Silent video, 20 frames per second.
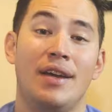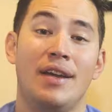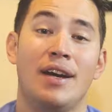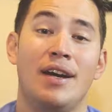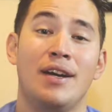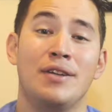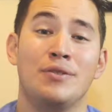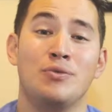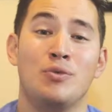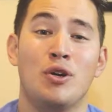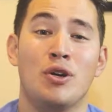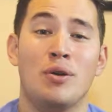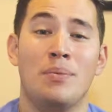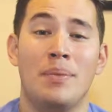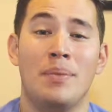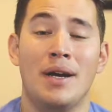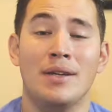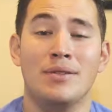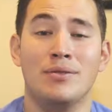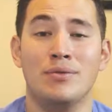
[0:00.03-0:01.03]
guys, welcome
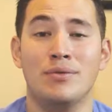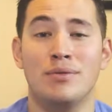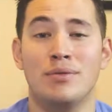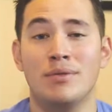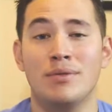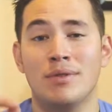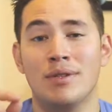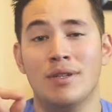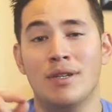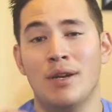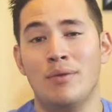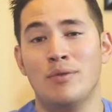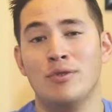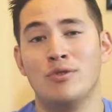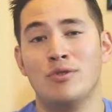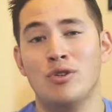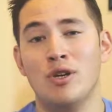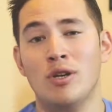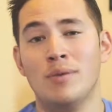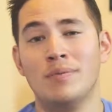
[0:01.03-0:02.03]
back to Clever
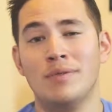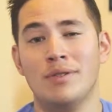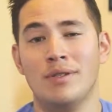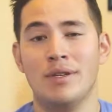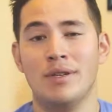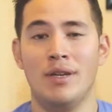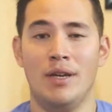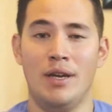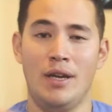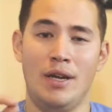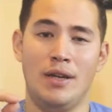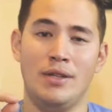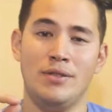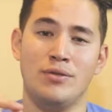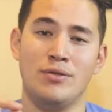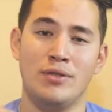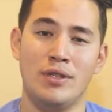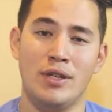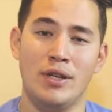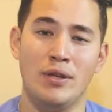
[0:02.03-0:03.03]
Scrubs, and
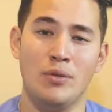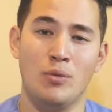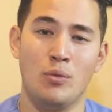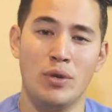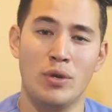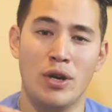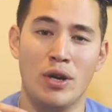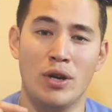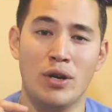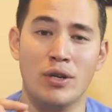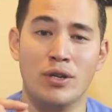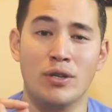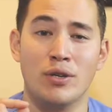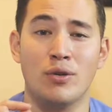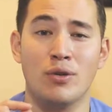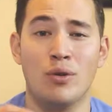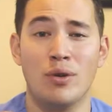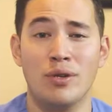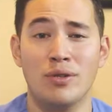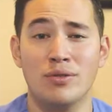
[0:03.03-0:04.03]
today we are
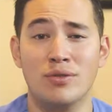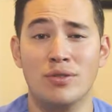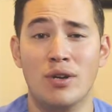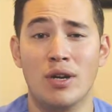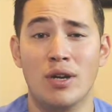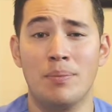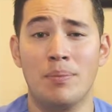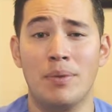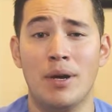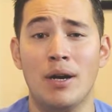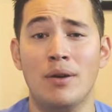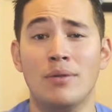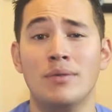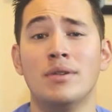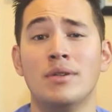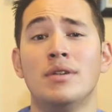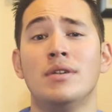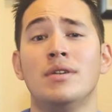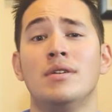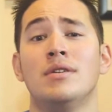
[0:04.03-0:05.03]
going to talk about
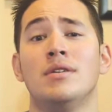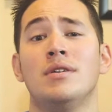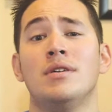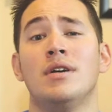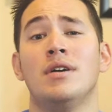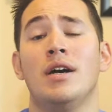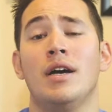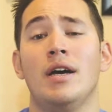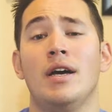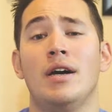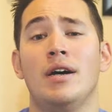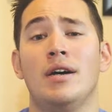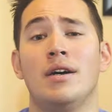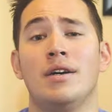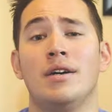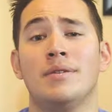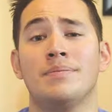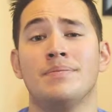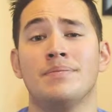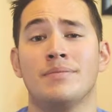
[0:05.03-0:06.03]

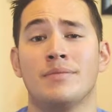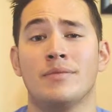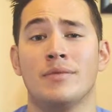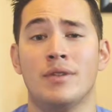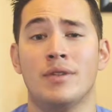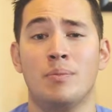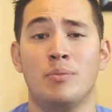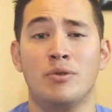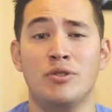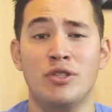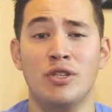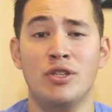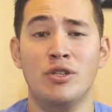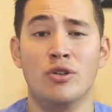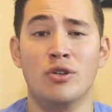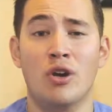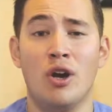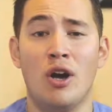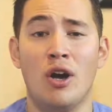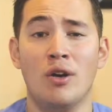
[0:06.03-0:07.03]
the
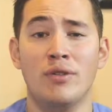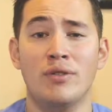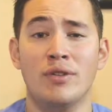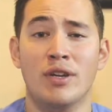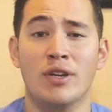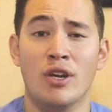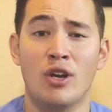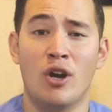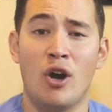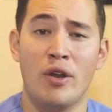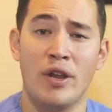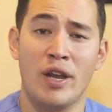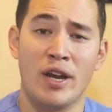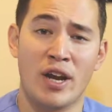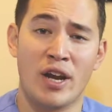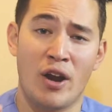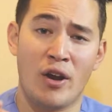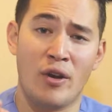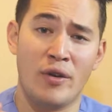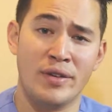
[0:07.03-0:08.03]
procedure called cardiac
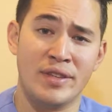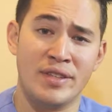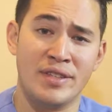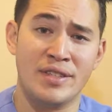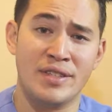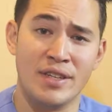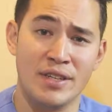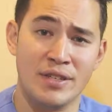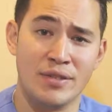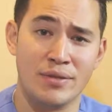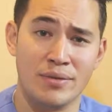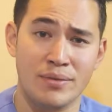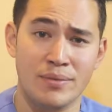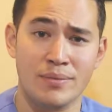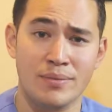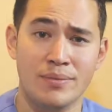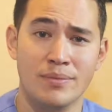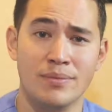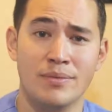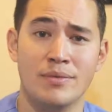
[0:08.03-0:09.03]
catheterization,
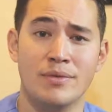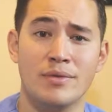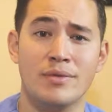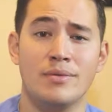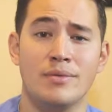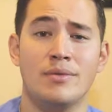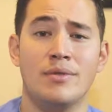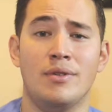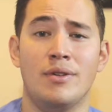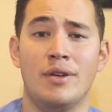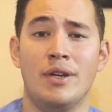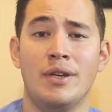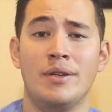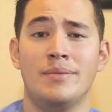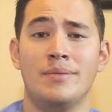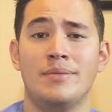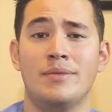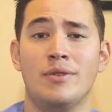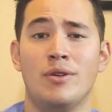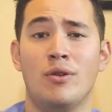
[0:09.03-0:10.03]
all right,
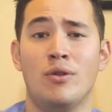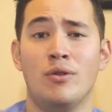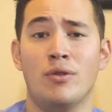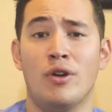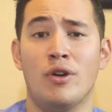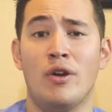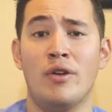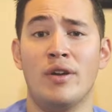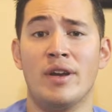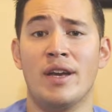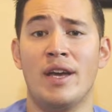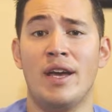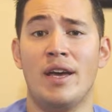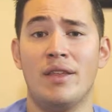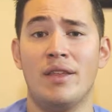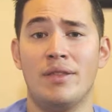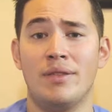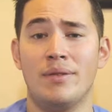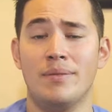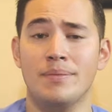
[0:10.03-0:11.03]
or cardiac
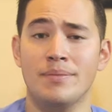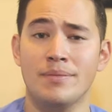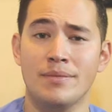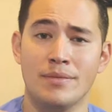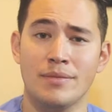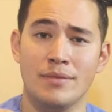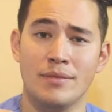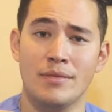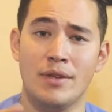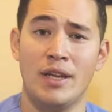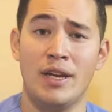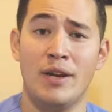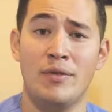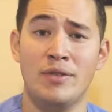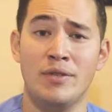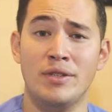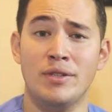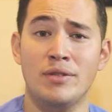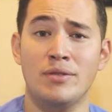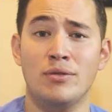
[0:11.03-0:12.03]
cath, and
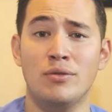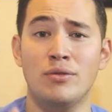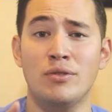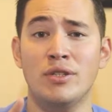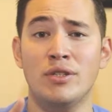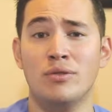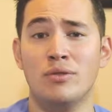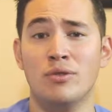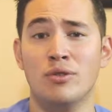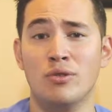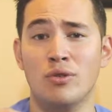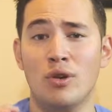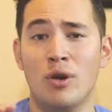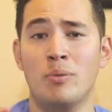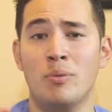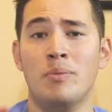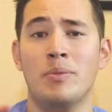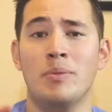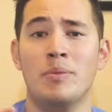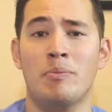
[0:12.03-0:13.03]
everything you need to know to
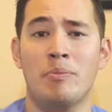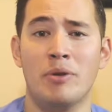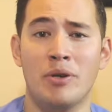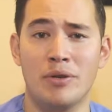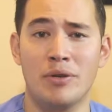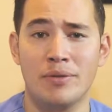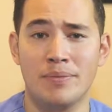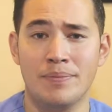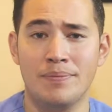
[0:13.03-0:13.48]
help you be prepared.